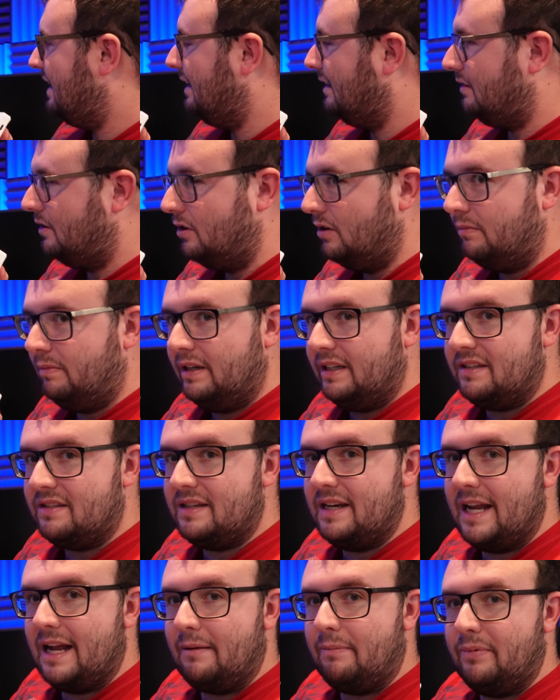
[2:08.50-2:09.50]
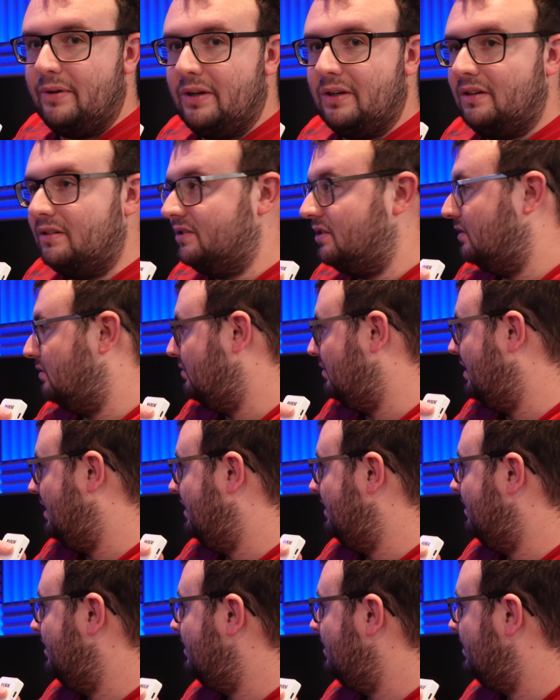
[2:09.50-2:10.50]
it a little bit snappier to
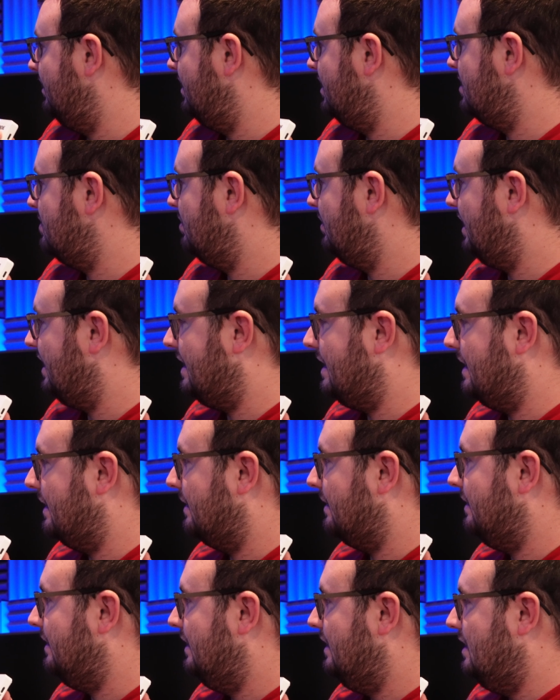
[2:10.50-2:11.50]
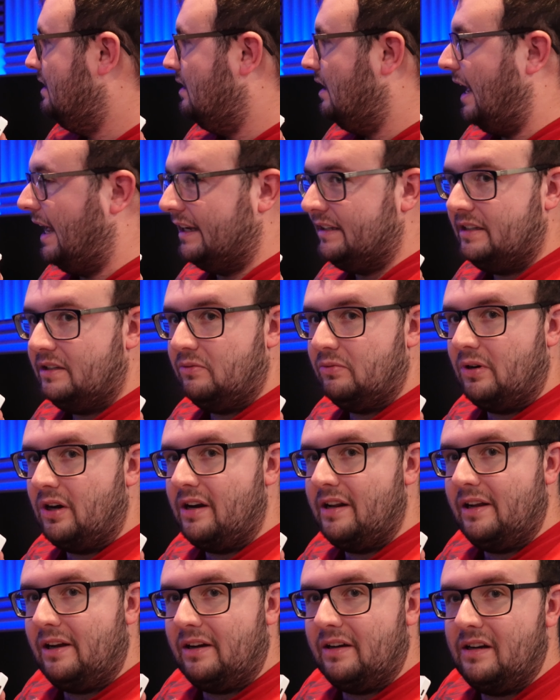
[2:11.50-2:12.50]
run the display here. I did
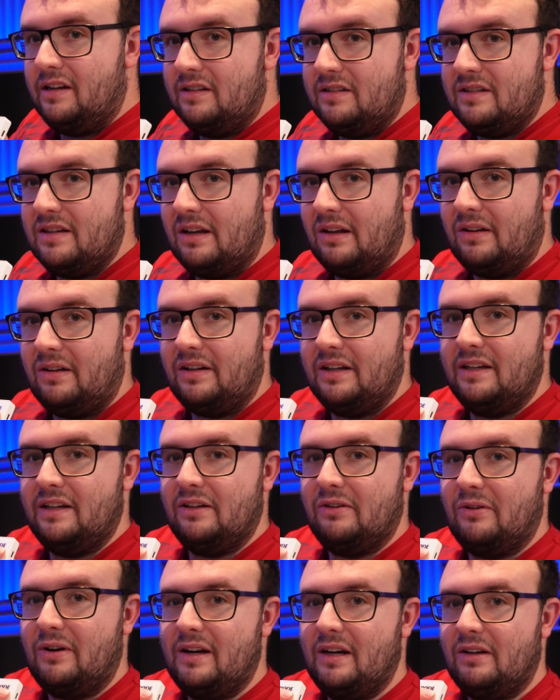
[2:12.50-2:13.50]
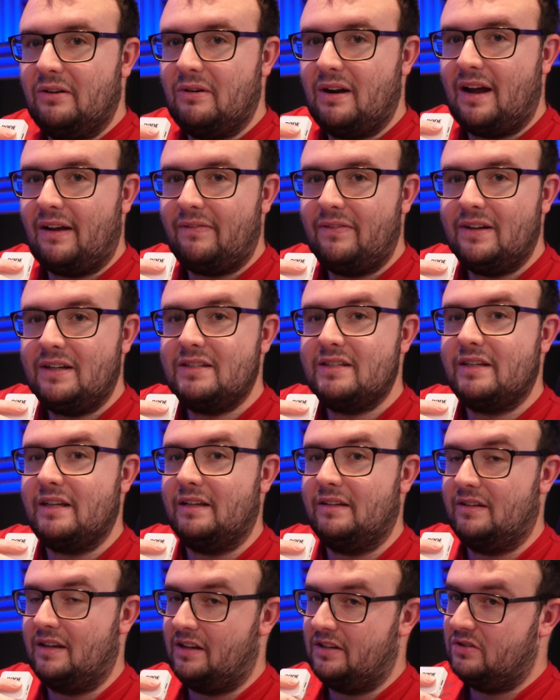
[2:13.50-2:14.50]
run it on Intel integrated graphics.
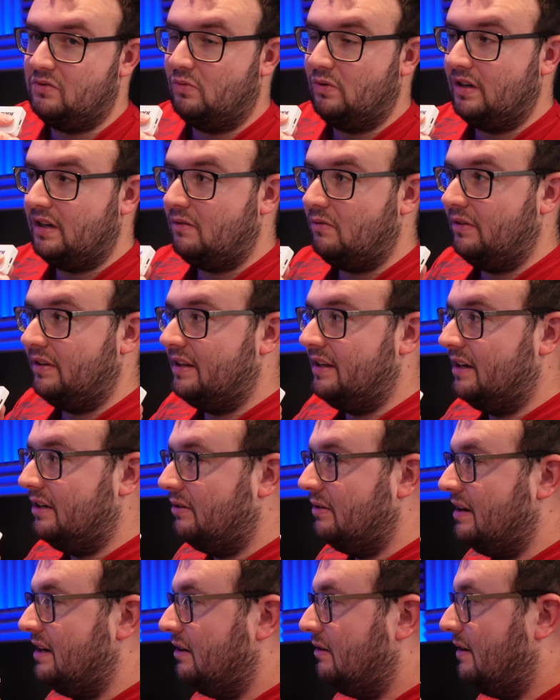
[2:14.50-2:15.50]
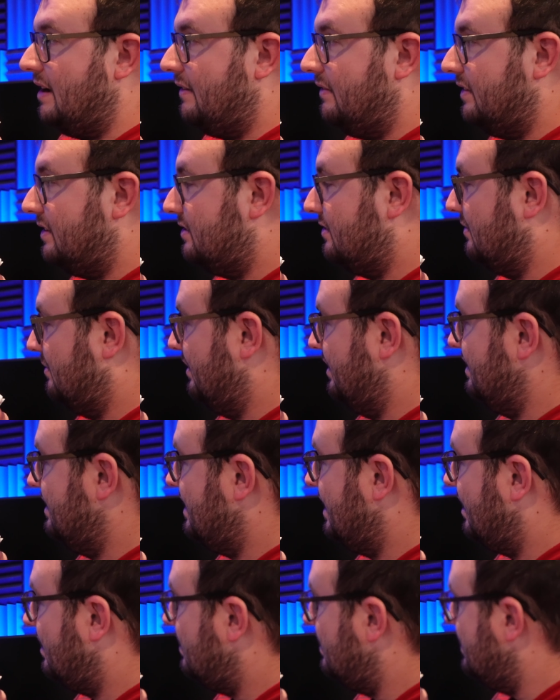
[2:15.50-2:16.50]
It does work with integrated graphics from
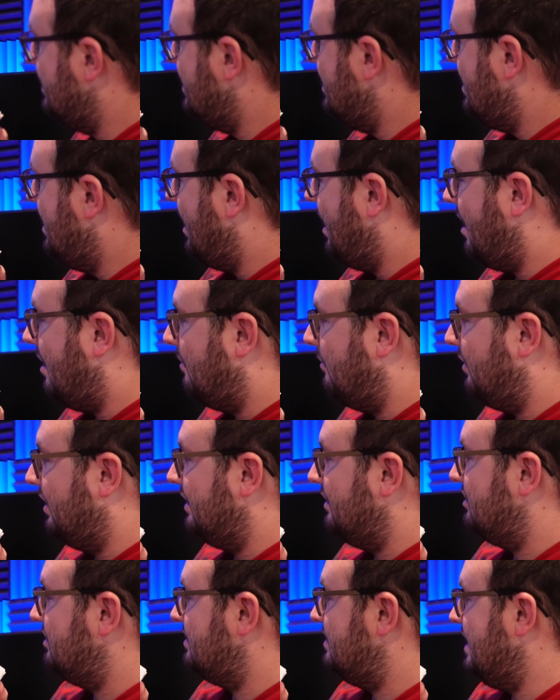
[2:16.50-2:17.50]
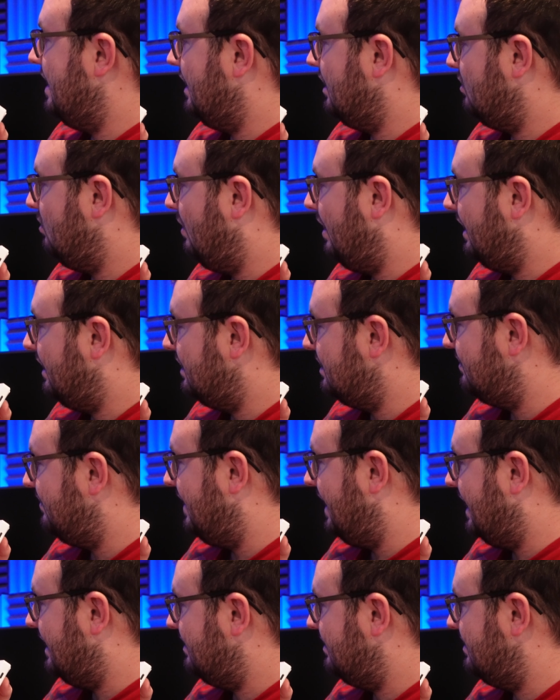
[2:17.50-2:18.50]
Intel, um, but just not quite as
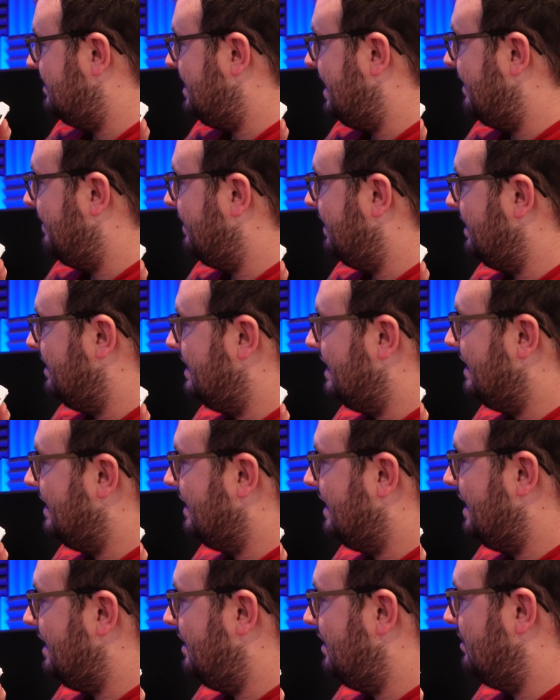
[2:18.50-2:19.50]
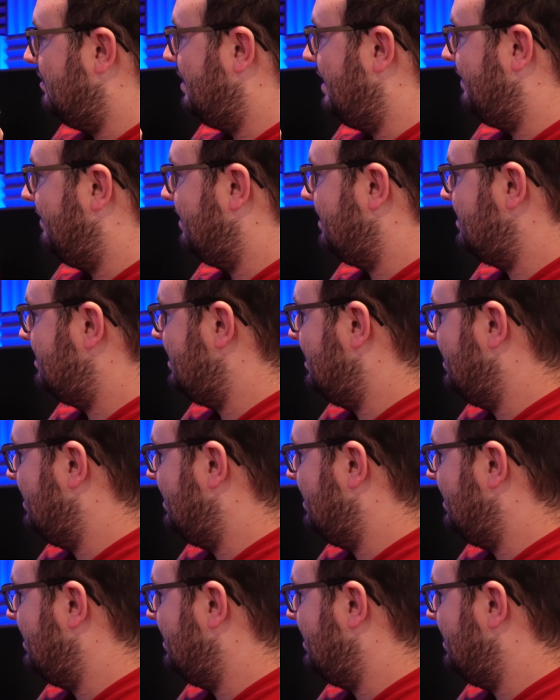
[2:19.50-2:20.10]
fast as having a dedicated graphics